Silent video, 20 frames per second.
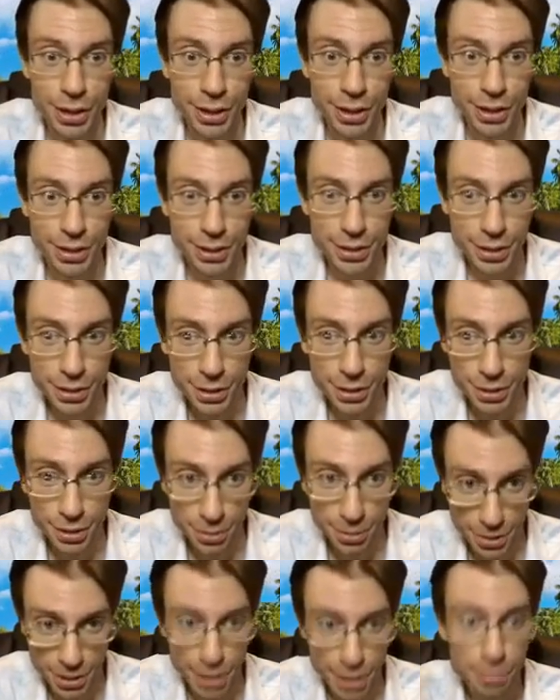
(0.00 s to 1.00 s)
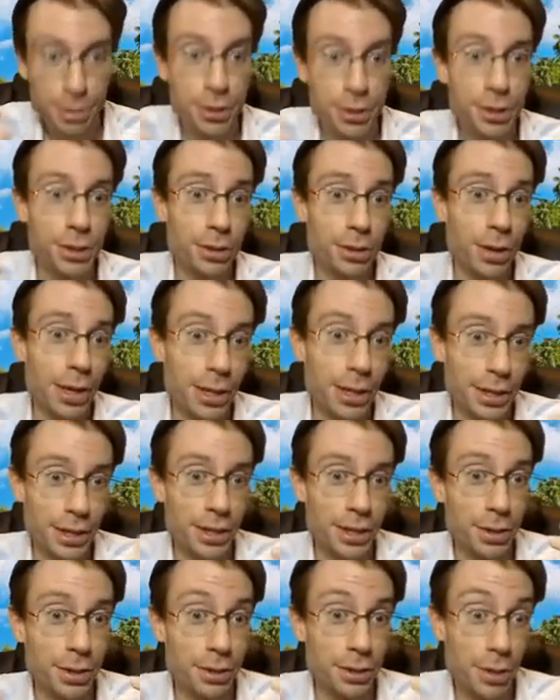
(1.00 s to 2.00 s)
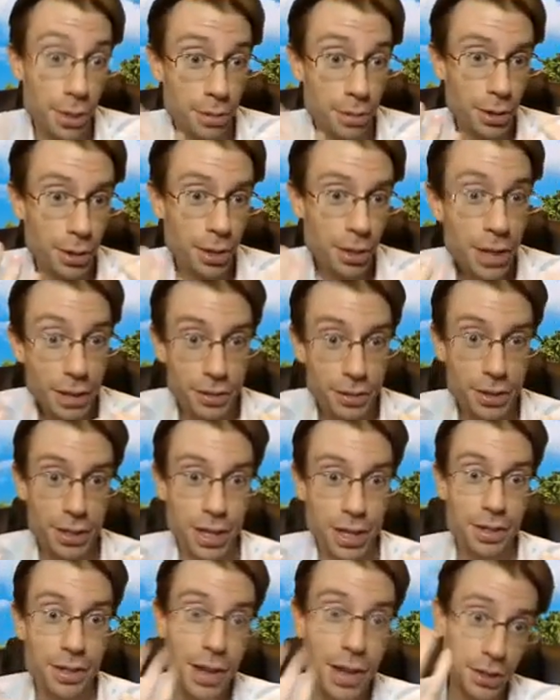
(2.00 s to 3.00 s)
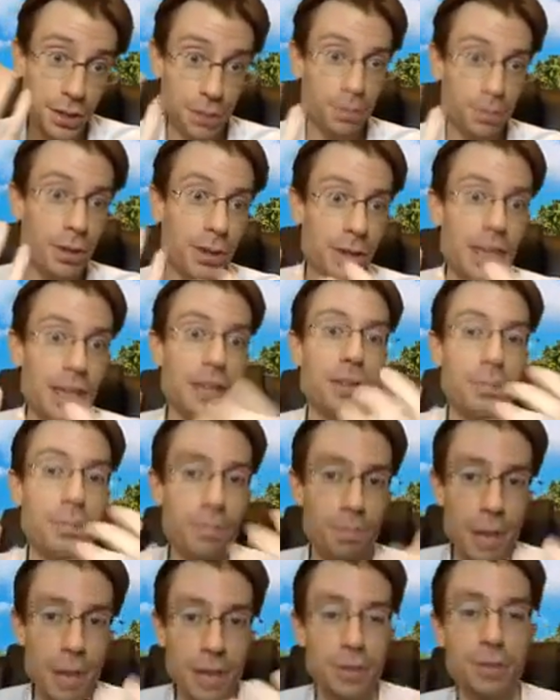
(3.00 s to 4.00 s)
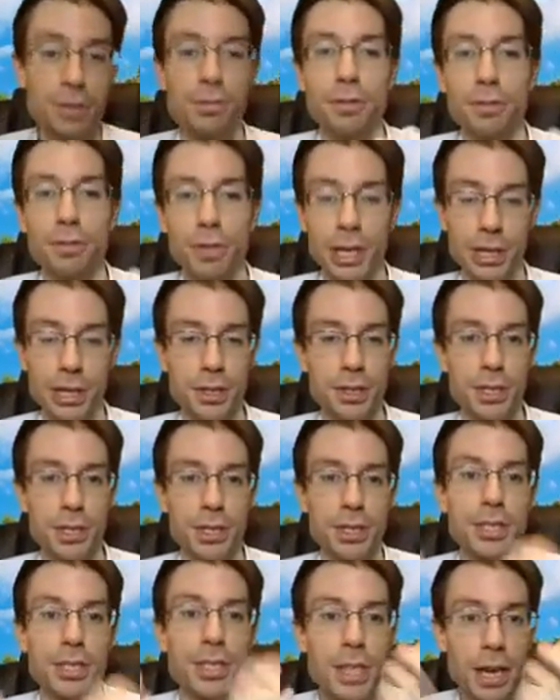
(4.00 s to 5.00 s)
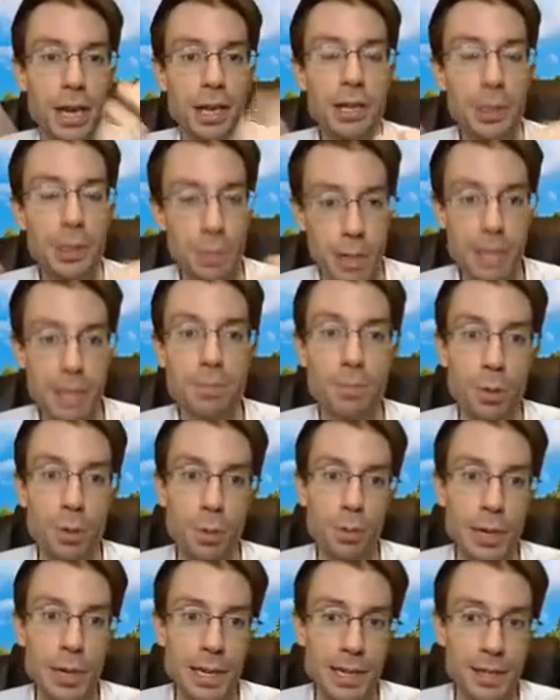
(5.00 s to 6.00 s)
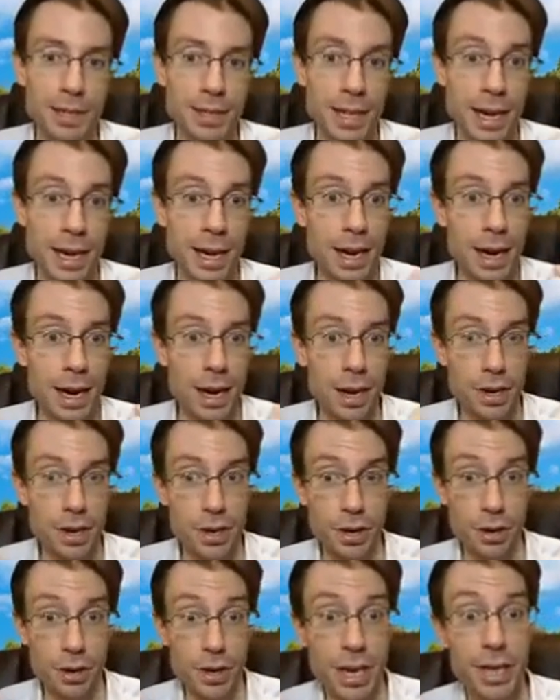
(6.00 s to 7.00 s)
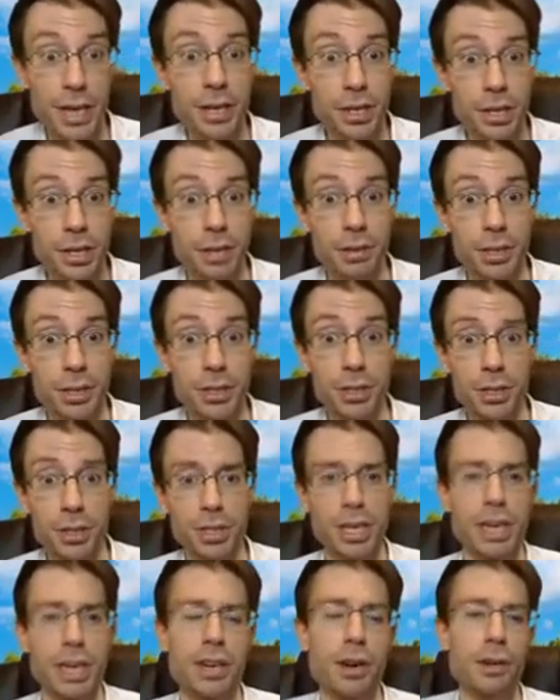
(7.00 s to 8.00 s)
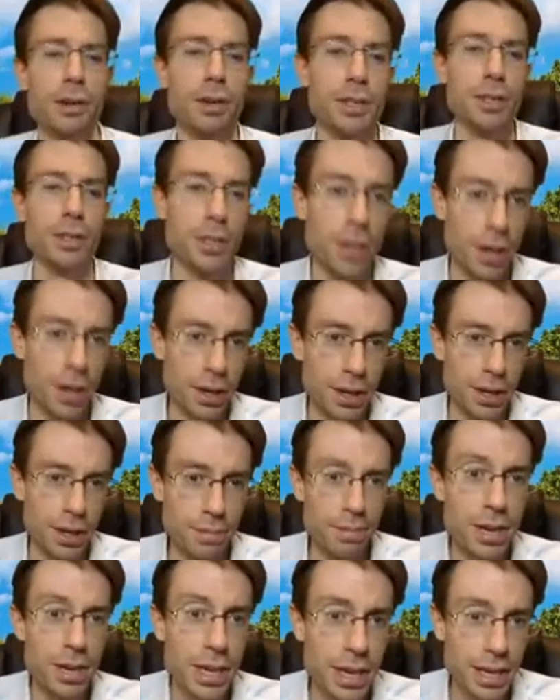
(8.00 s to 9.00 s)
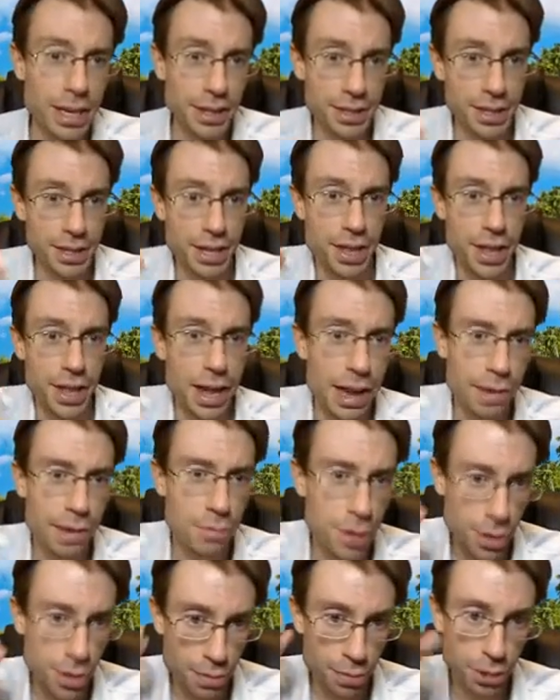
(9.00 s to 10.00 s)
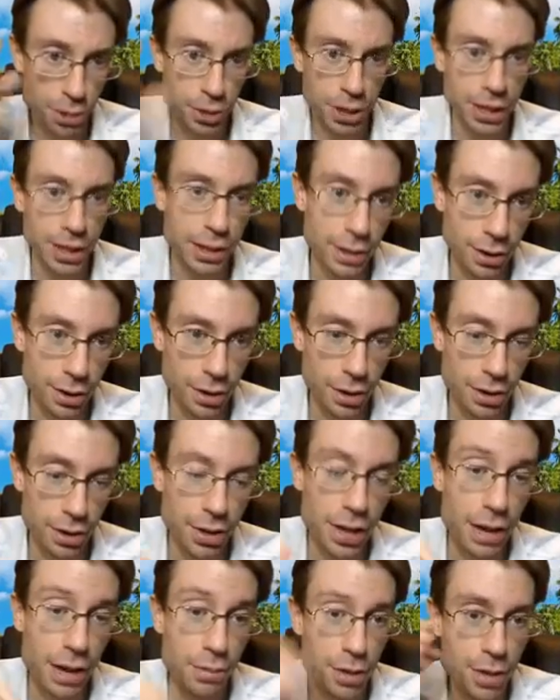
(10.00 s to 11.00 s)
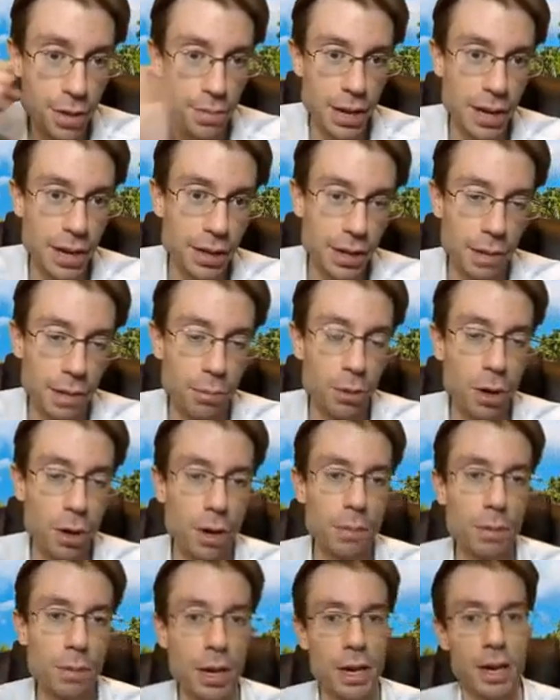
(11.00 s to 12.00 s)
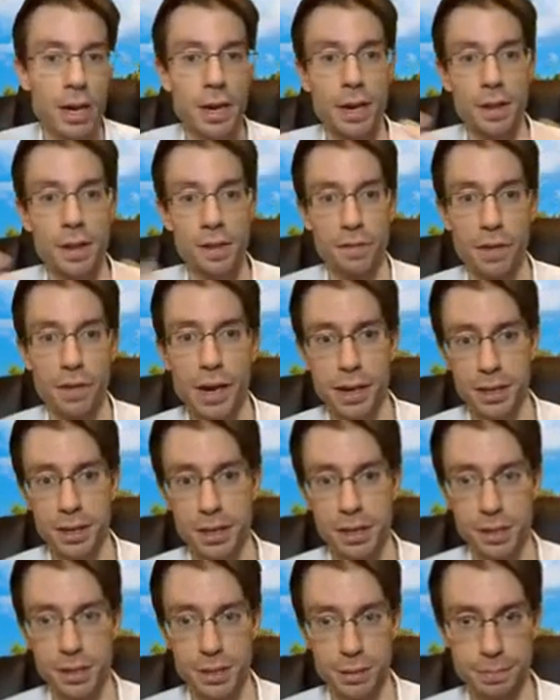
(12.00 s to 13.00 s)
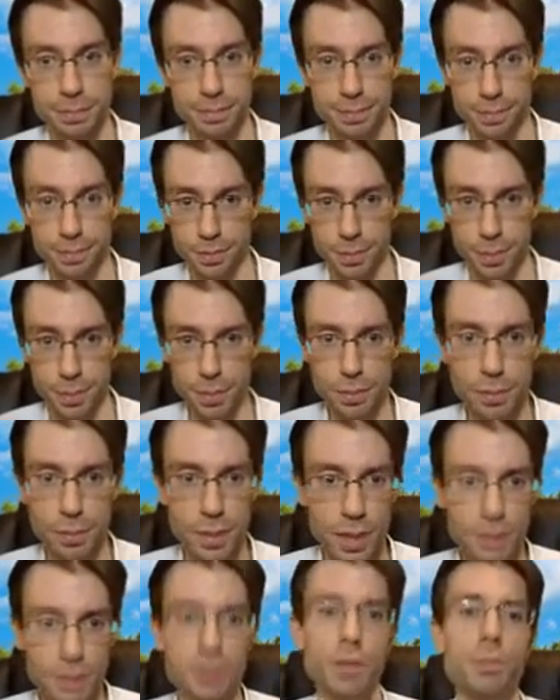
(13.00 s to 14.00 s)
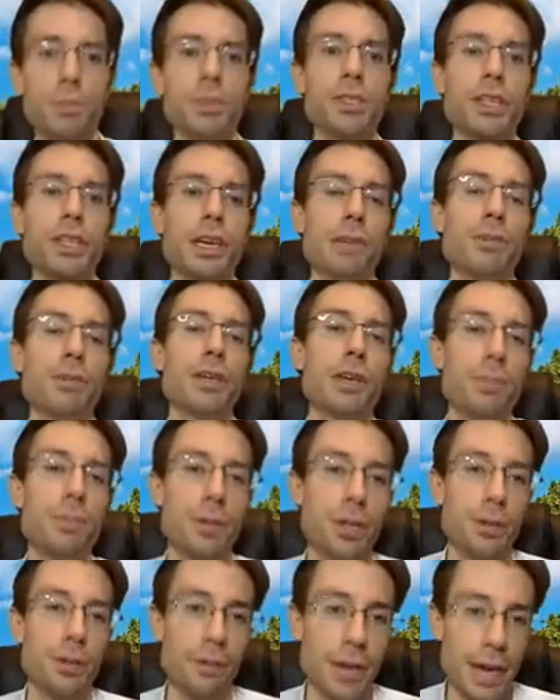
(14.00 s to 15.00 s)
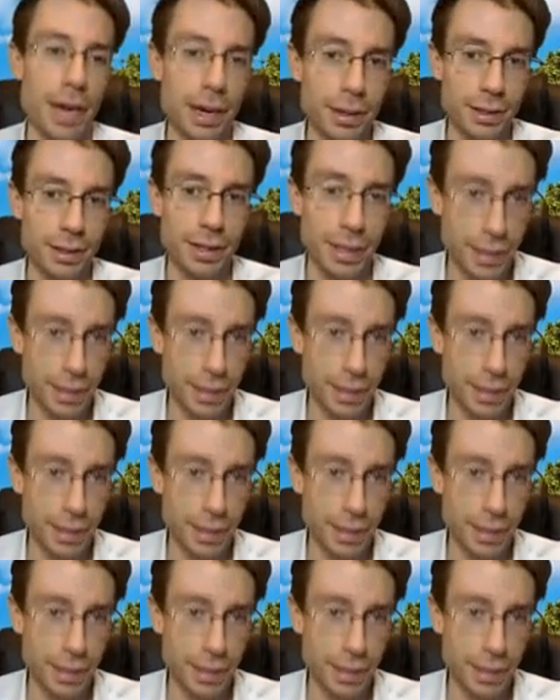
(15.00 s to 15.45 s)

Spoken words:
to, demonstrate to you your beliefs. And that's where you get the best reflections, is in other people, because your nature is to say, no, it's not in me, it's in them, and you project it onto them and you make them wrong. But the fact is, if someone's coming up in your reality and